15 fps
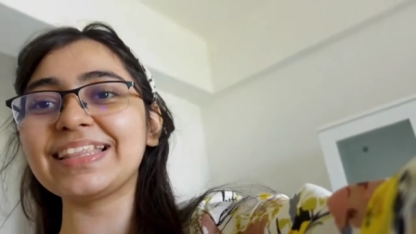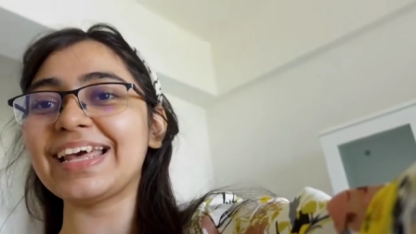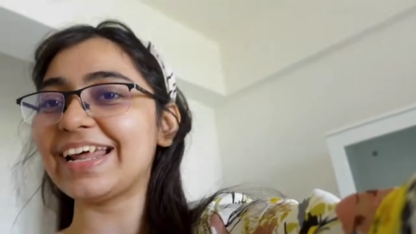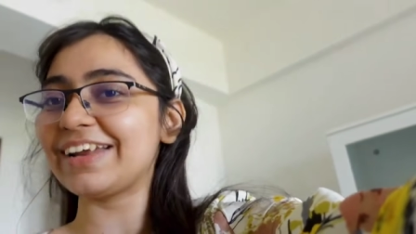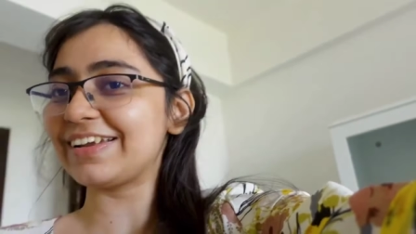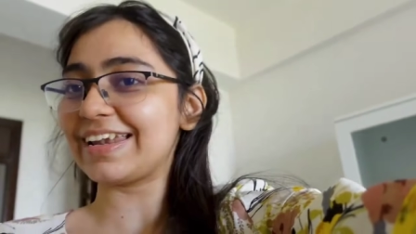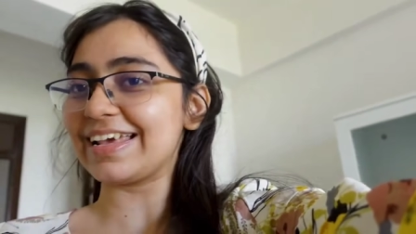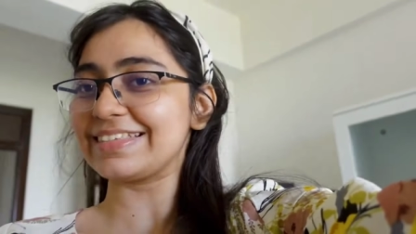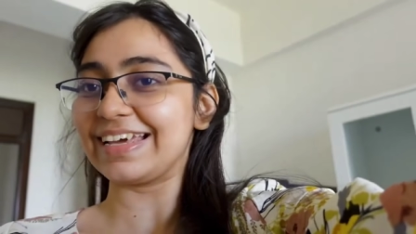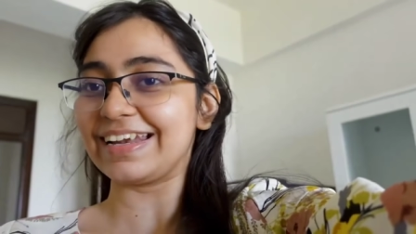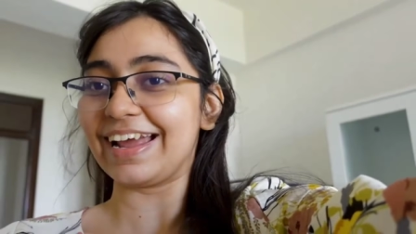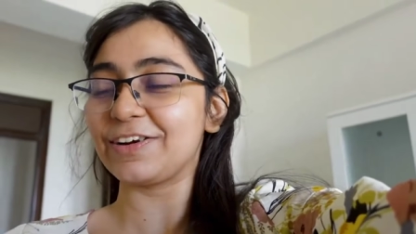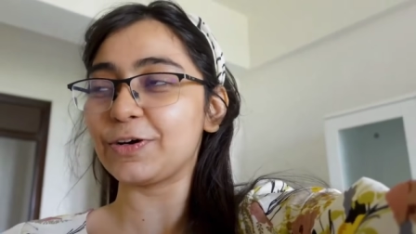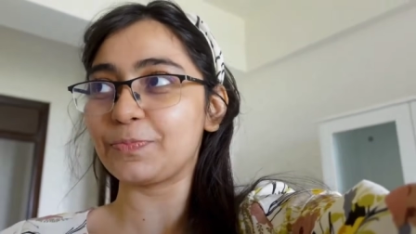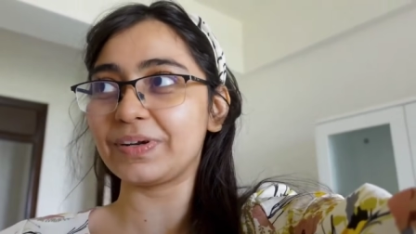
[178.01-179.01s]
and then I realized
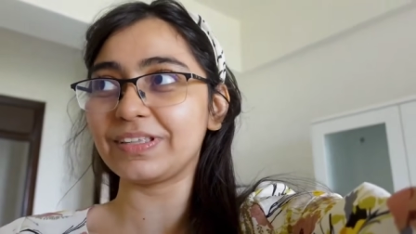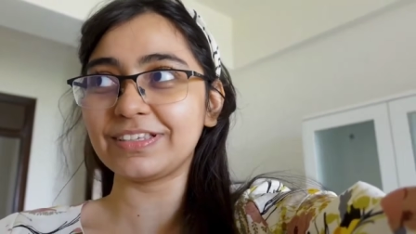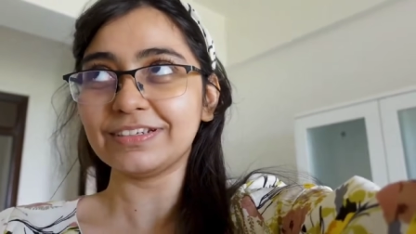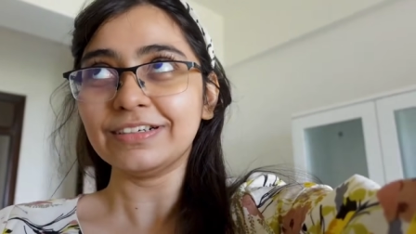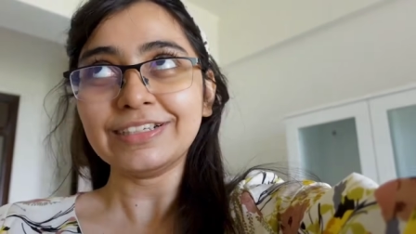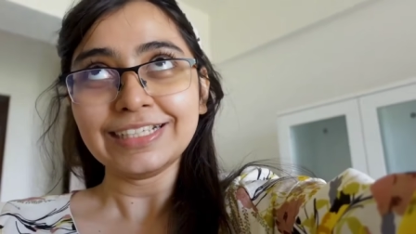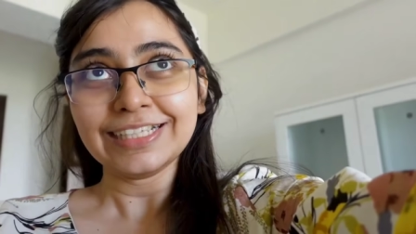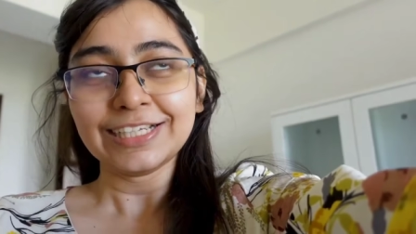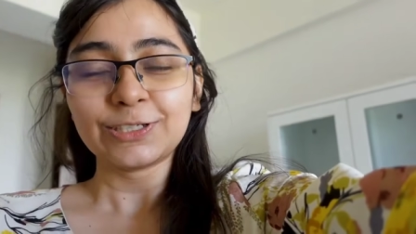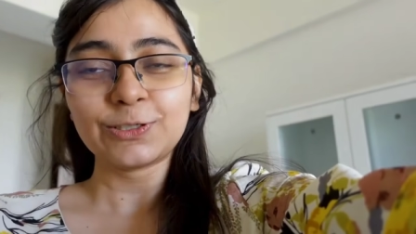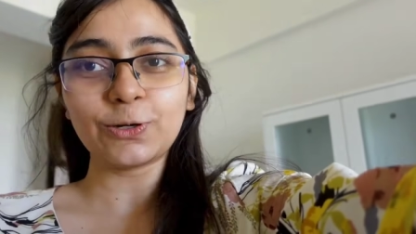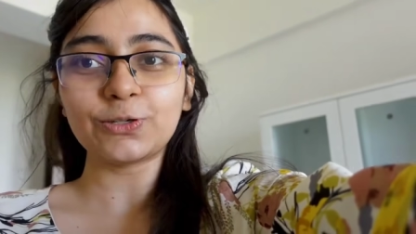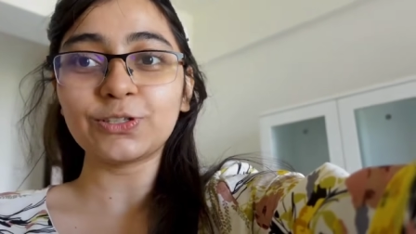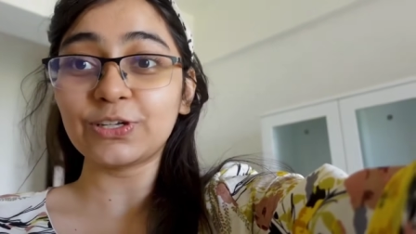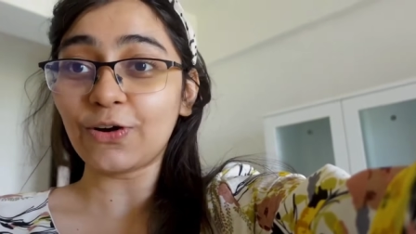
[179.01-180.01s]
that I opened the
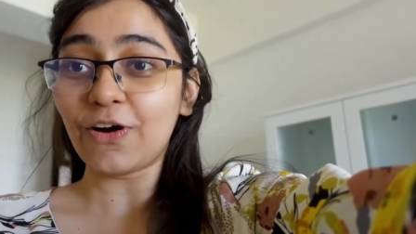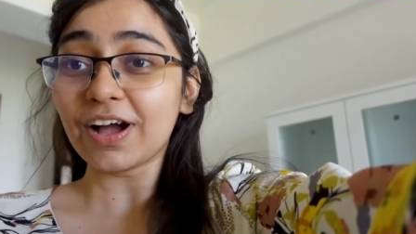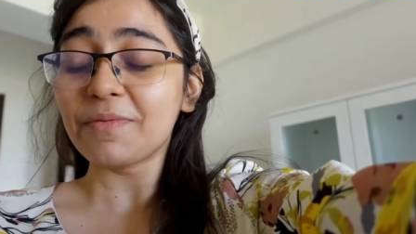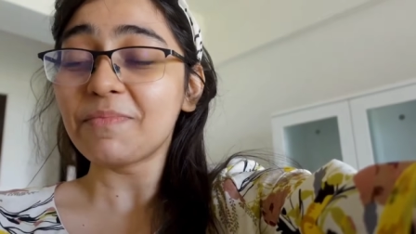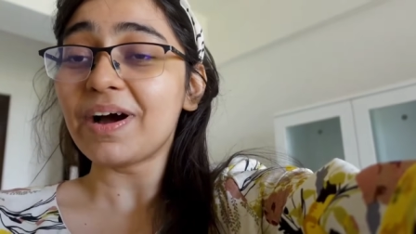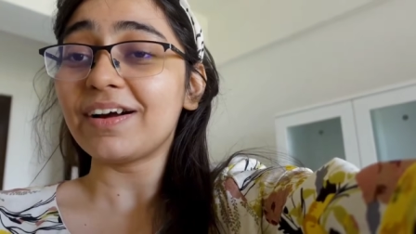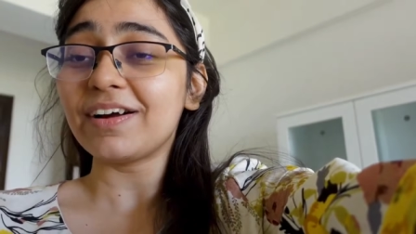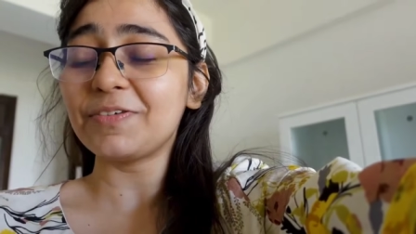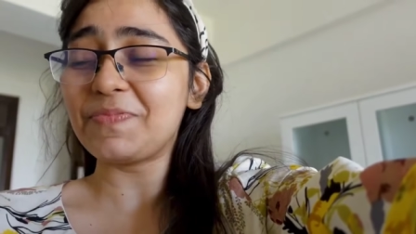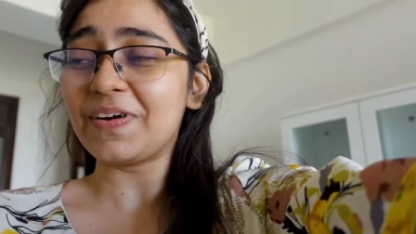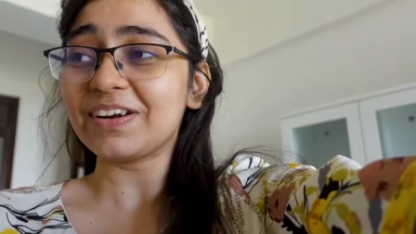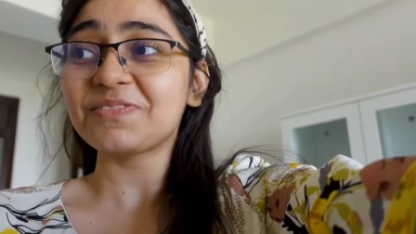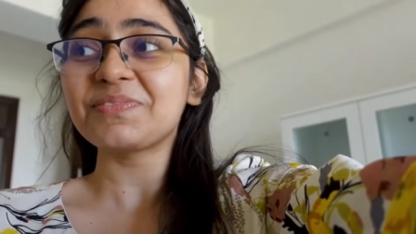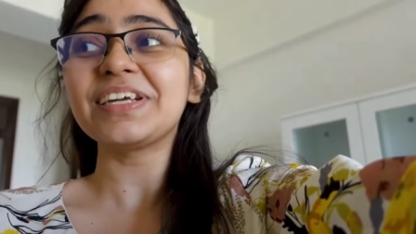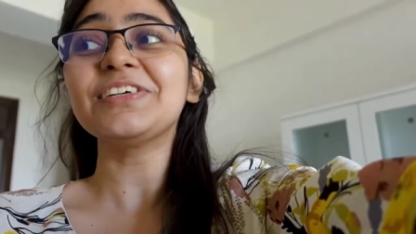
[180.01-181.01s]
door of the wrong
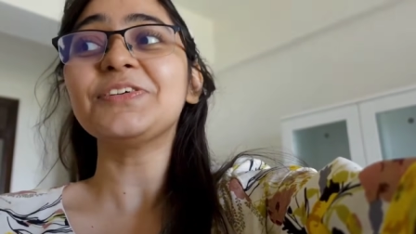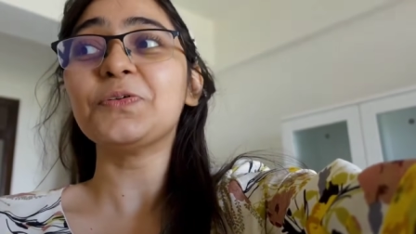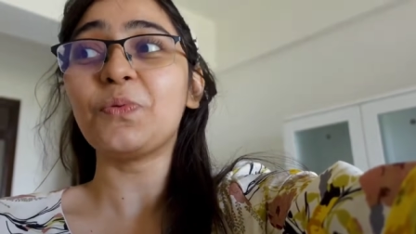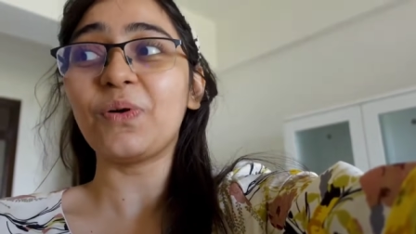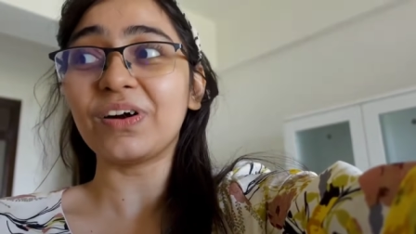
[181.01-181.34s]
apartment.